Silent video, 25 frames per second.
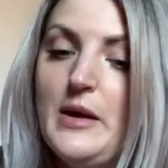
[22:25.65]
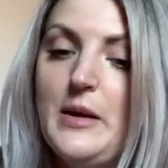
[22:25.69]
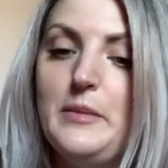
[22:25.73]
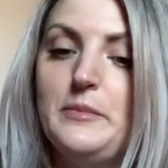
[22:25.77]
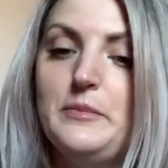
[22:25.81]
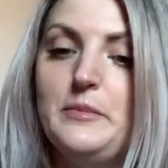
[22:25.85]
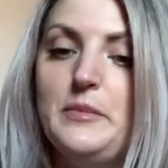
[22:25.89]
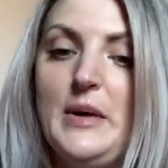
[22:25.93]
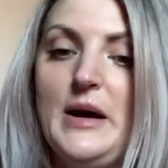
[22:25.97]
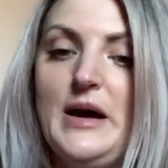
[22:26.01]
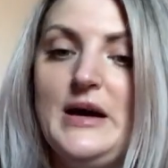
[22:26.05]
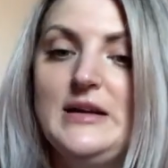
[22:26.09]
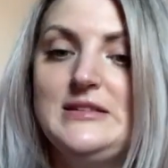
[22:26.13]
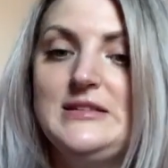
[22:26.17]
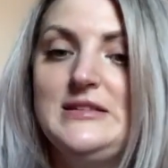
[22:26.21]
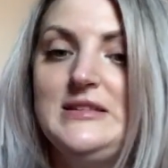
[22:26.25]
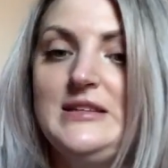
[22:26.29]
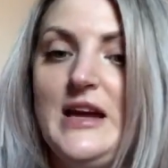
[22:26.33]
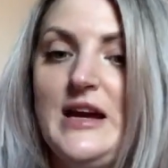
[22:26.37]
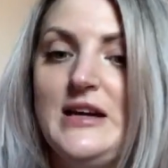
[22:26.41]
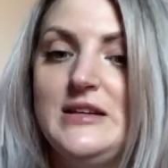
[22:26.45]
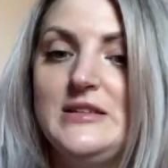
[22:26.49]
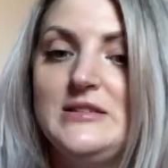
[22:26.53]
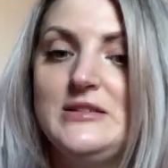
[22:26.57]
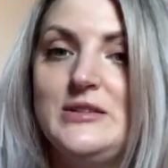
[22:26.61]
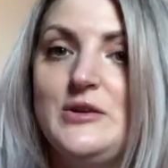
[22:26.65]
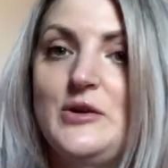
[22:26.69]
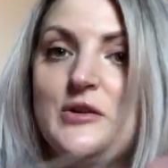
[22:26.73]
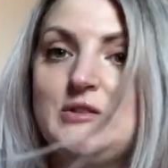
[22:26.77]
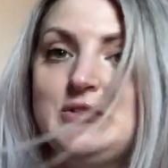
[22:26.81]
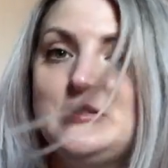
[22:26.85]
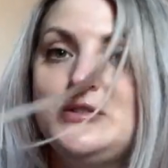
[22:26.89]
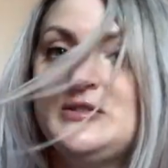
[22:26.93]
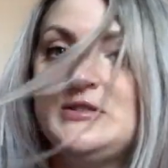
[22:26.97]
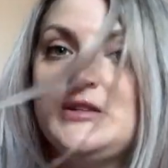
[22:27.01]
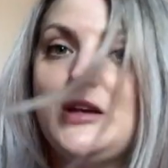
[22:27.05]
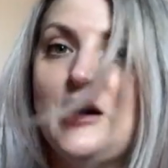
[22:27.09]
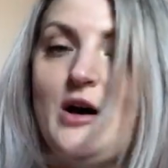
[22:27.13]
But yeah, so as
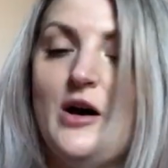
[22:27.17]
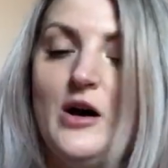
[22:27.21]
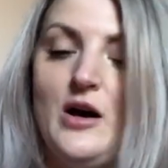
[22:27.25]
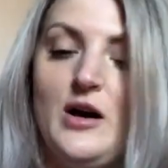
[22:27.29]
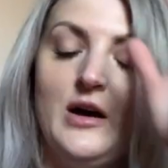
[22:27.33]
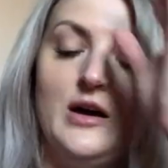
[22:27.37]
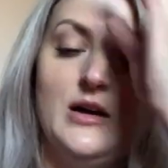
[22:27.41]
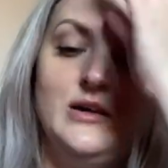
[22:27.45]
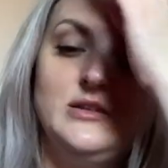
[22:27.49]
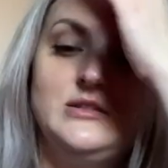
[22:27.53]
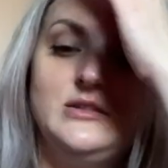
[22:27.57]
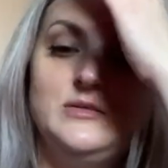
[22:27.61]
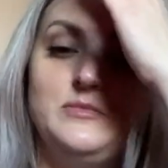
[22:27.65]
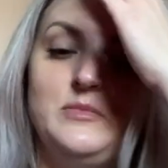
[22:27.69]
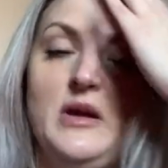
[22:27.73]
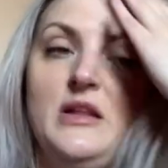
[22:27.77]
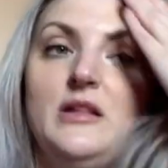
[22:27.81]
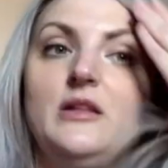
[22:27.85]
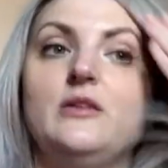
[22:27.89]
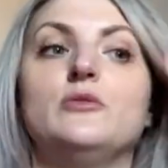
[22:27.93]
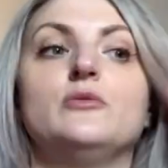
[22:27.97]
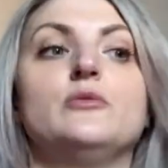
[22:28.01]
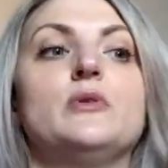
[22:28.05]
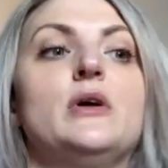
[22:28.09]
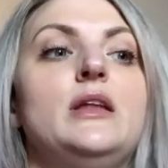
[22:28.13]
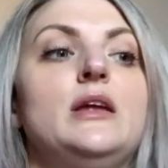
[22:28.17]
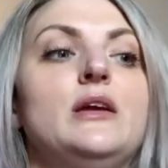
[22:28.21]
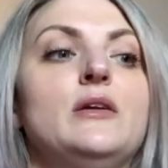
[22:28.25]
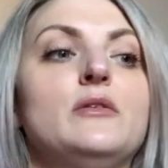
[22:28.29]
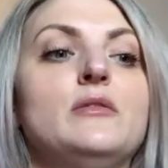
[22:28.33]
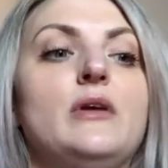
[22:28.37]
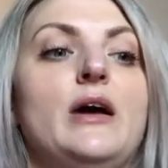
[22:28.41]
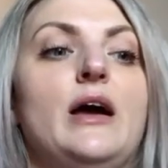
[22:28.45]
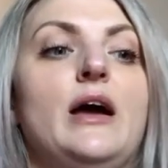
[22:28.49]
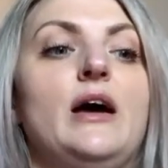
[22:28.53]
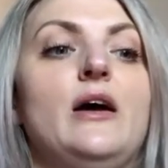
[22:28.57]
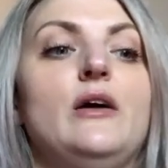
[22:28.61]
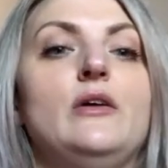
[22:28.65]
you saw, I did my little running
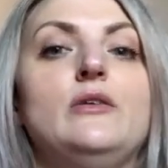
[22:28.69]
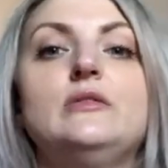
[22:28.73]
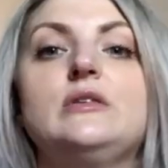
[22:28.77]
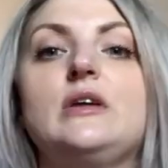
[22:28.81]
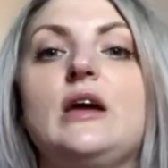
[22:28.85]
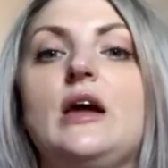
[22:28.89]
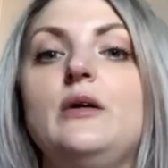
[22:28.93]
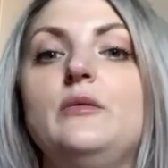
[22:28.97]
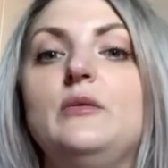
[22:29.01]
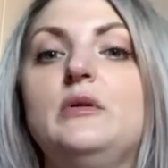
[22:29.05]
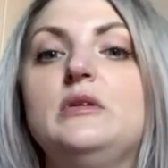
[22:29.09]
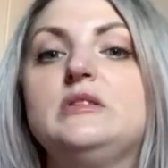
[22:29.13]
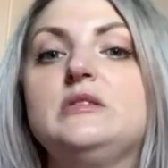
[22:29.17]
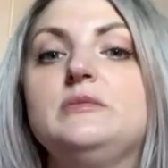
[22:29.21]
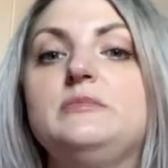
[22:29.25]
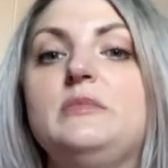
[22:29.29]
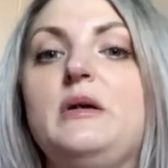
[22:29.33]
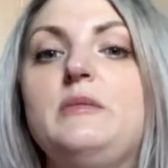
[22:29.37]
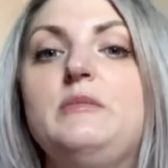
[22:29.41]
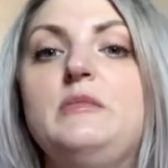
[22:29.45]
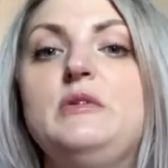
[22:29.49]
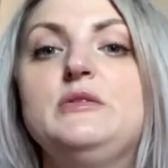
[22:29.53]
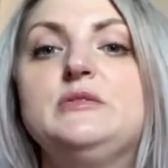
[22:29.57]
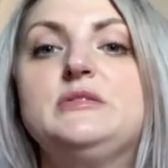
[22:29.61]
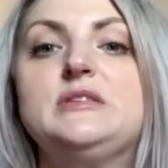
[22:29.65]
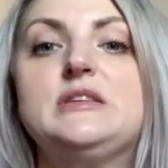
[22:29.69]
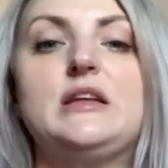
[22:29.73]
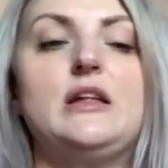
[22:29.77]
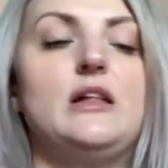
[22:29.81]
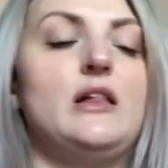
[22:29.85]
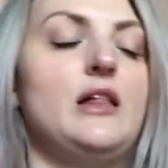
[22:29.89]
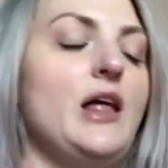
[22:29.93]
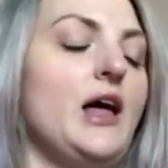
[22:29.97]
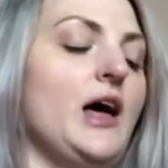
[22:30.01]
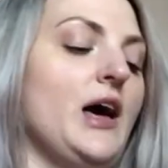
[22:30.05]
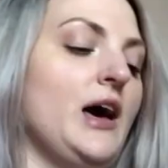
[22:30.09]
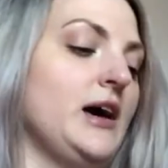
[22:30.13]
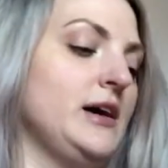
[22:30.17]
around. I went to my music
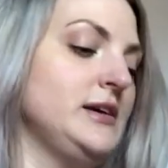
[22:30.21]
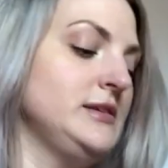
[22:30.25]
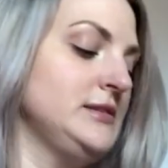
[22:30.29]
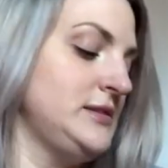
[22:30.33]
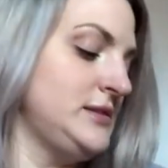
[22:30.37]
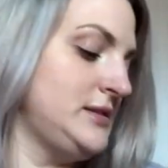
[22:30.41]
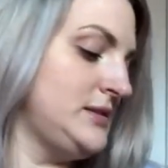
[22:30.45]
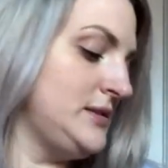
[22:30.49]
class.